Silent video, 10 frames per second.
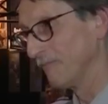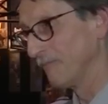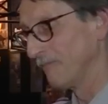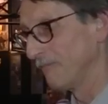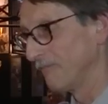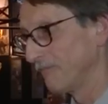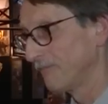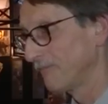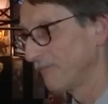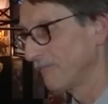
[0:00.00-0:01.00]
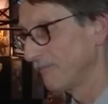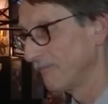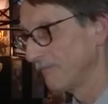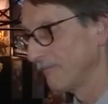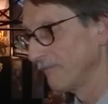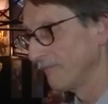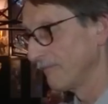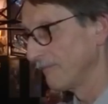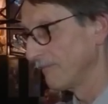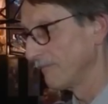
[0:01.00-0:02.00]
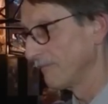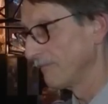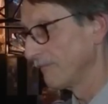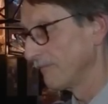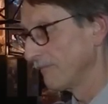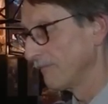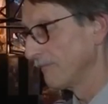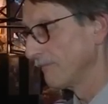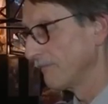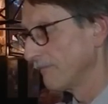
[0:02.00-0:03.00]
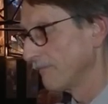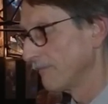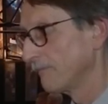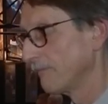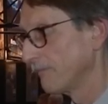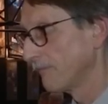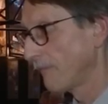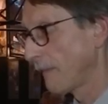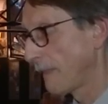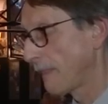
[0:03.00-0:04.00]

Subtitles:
(not speaking)